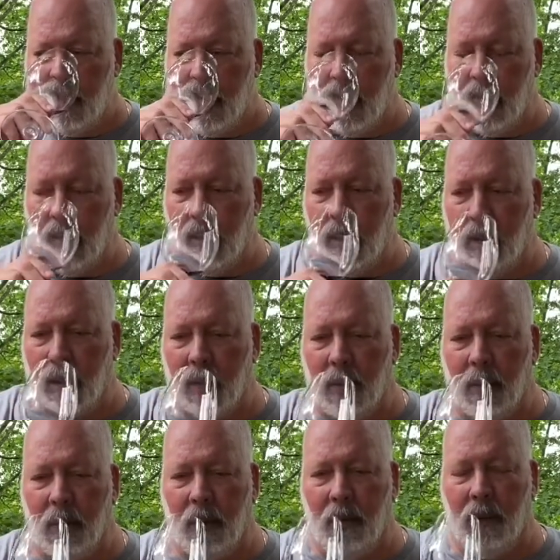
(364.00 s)

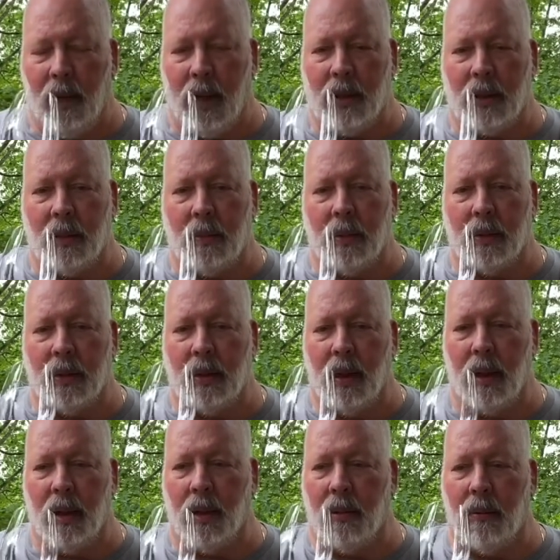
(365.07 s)
and vegetables
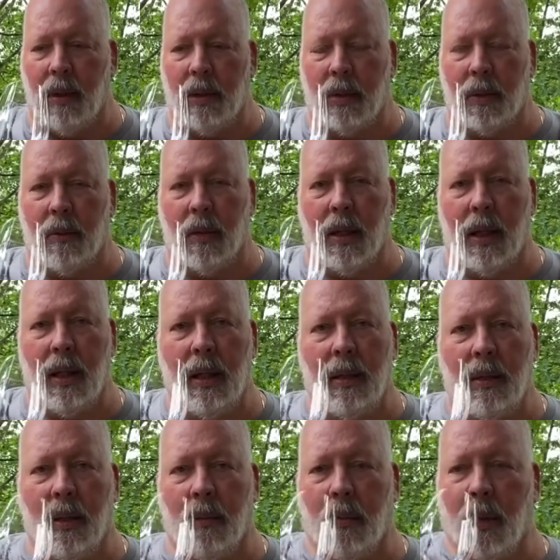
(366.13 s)
done in a richer way
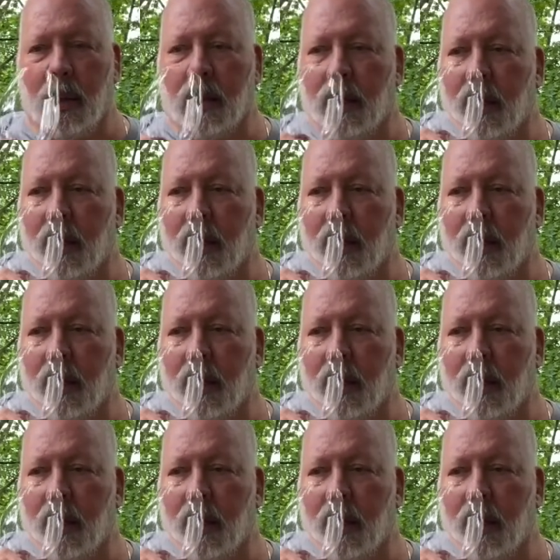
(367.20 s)
could work